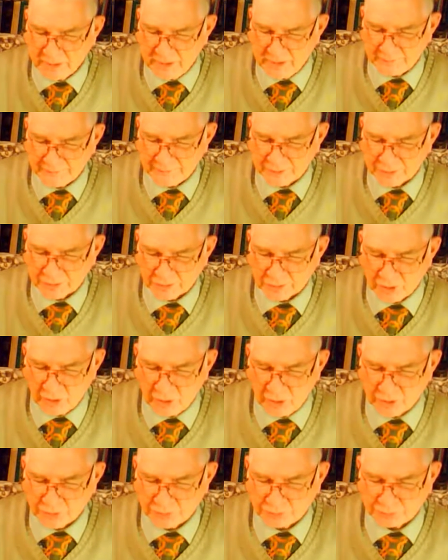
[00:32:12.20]
And that
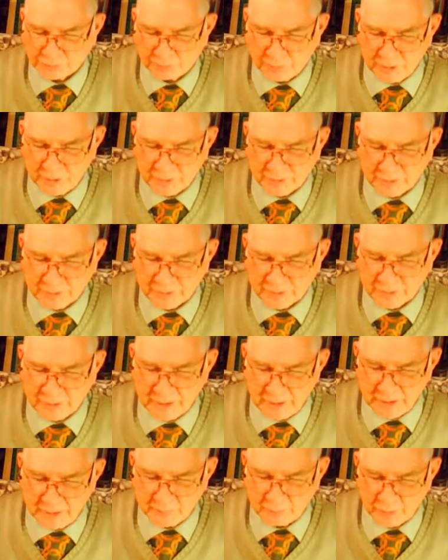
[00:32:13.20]
God spared
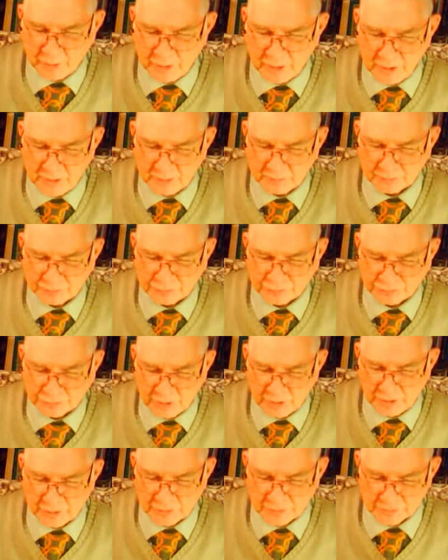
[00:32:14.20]
Abraham's
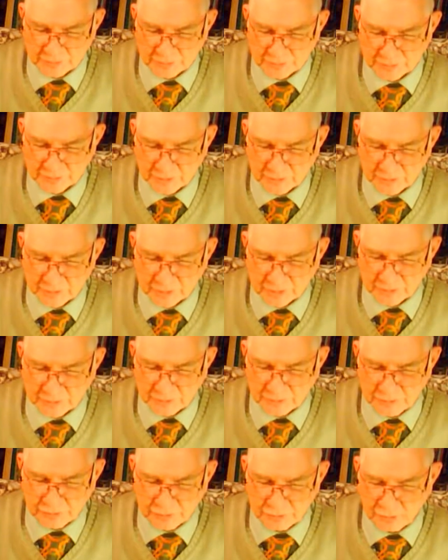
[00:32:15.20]
son,
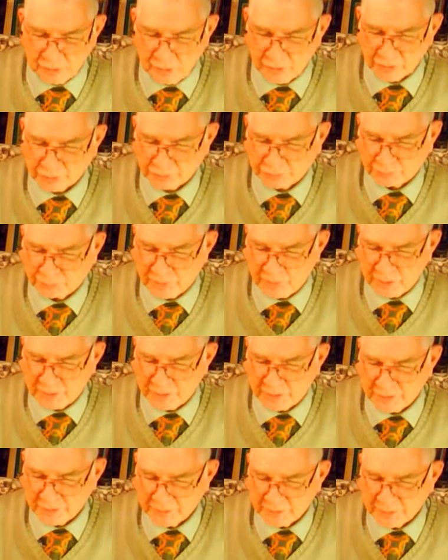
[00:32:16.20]
did not
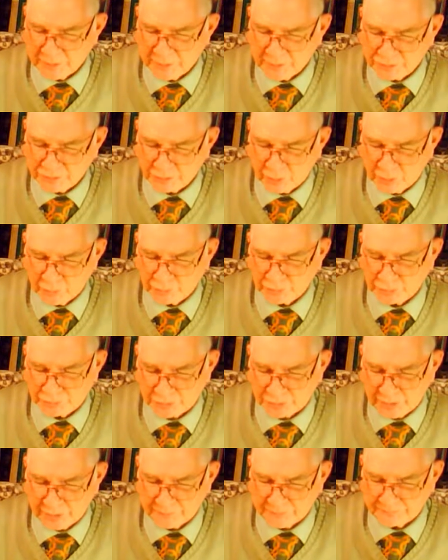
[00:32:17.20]
spare his own
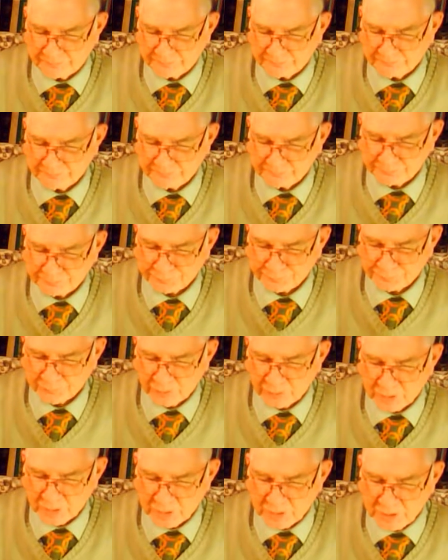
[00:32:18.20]
son.
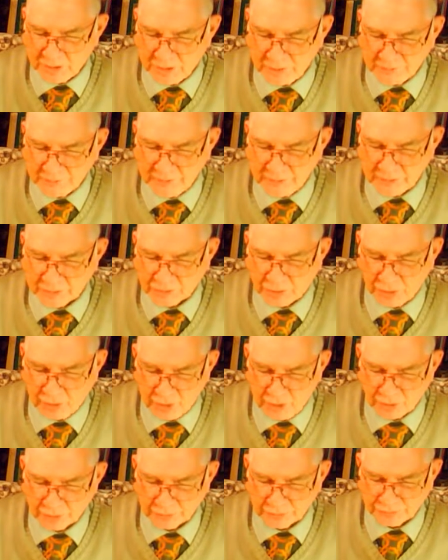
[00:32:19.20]
He then
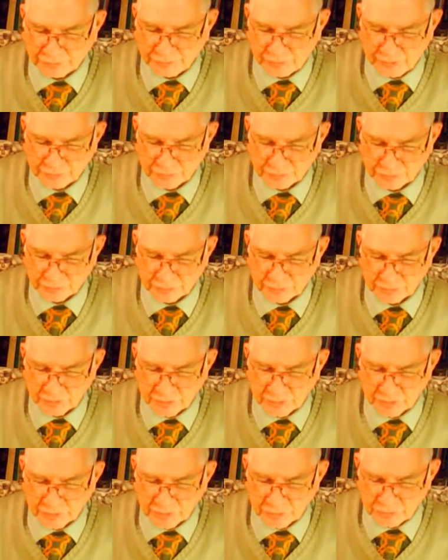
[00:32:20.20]
called attention
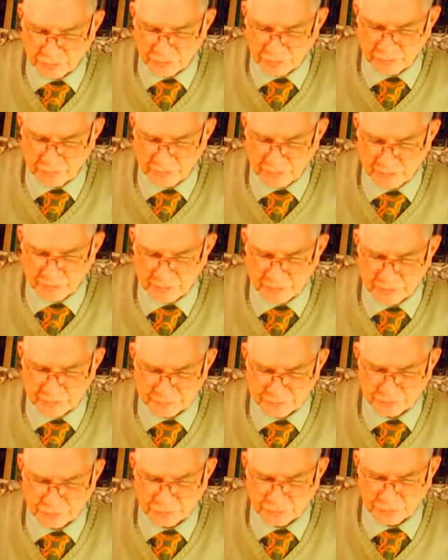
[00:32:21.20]
to the
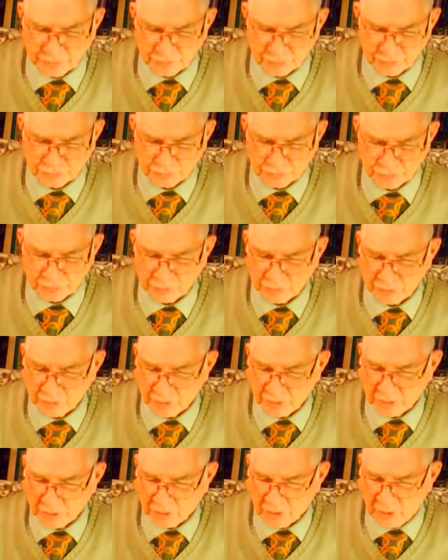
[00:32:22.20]
institution
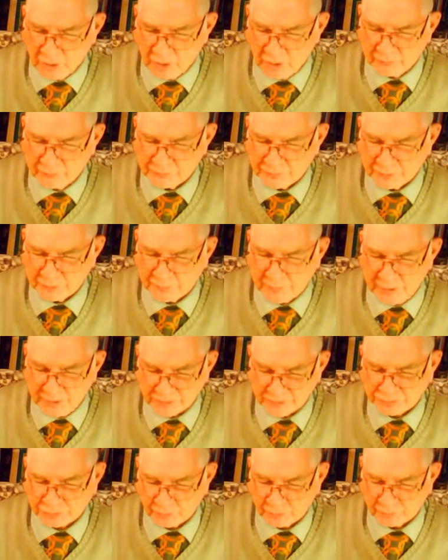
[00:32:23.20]
of the
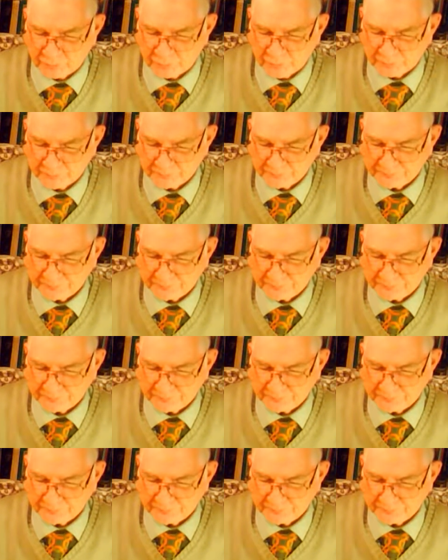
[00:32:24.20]
Passover